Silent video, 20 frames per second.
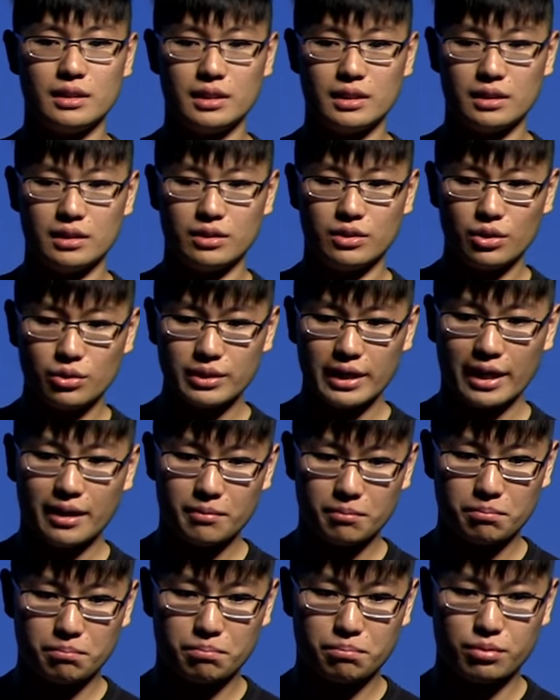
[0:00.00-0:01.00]
know
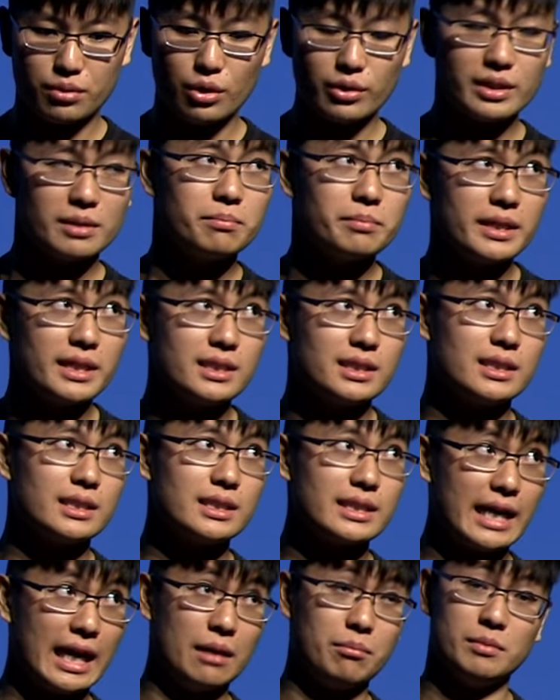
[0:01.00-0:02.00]
that broken pieces
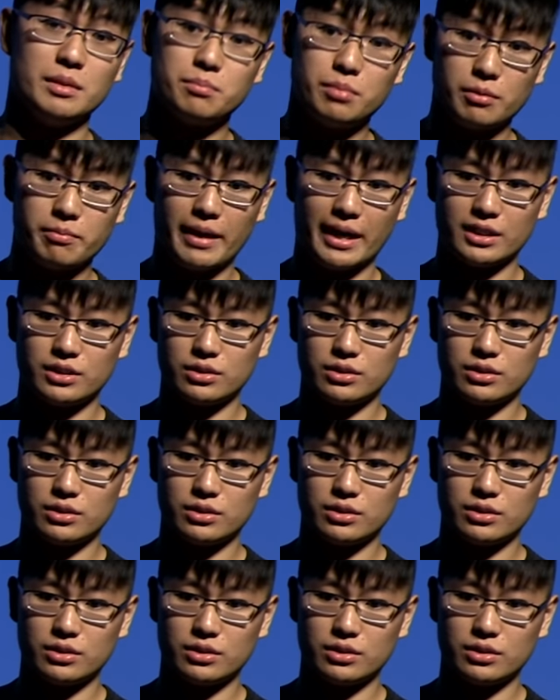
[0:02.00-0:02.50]
can be put back